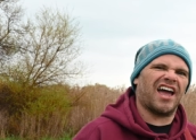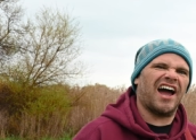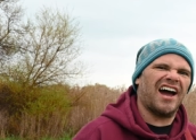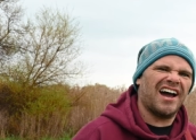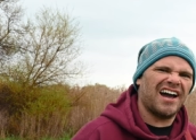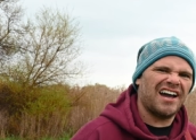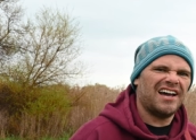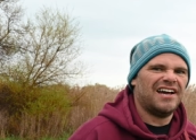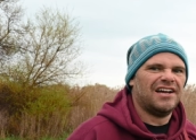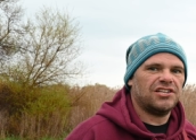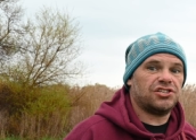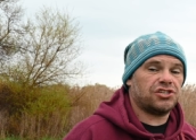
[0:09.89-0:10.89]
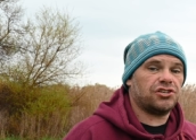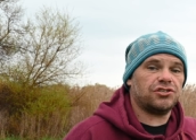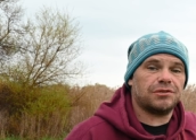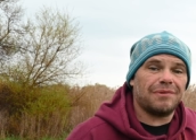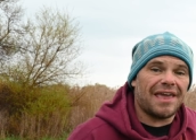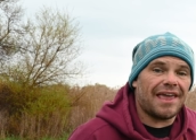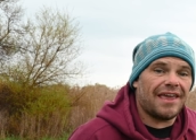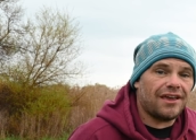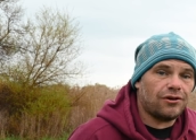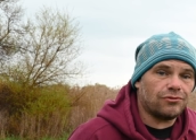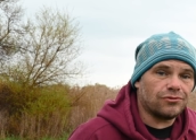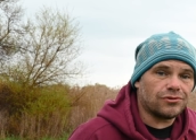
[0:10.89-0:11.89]
huh? To shoot some
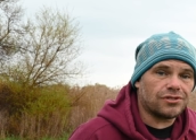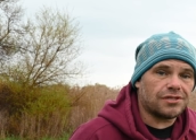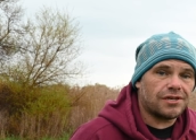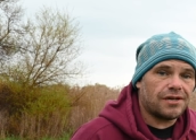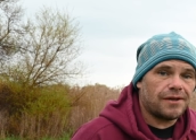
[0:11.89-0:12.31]
eagles.